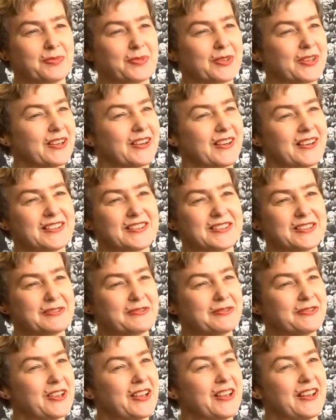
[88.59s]
the kind
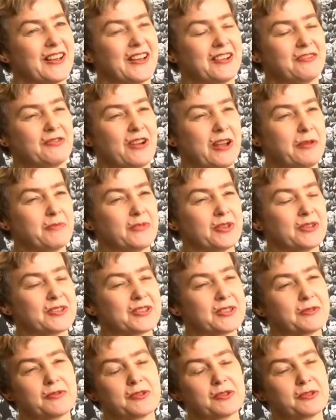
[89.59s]
of
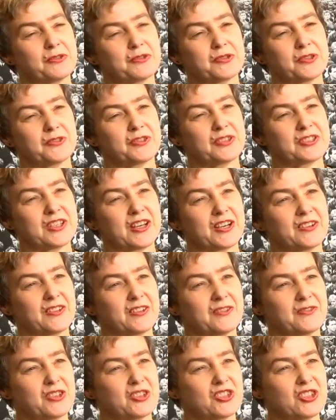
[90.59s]
remnants of the
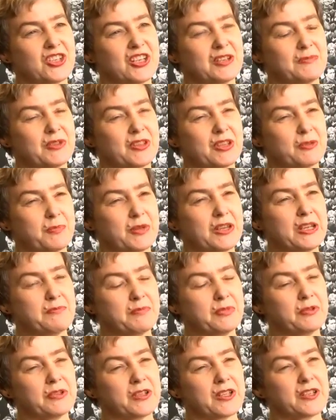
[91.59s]
authoritarian regime and the
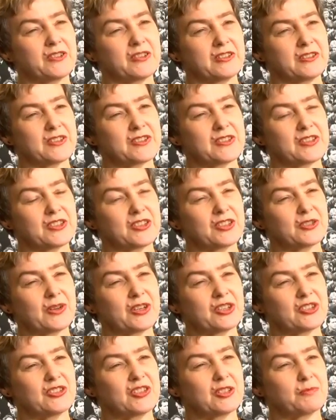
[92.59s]
people that are in the
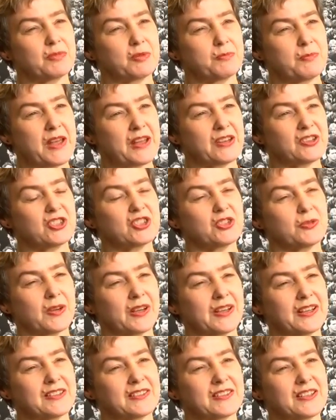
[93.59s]
situation that
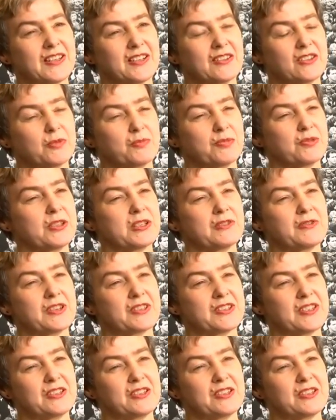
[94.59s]
perpetuate the previous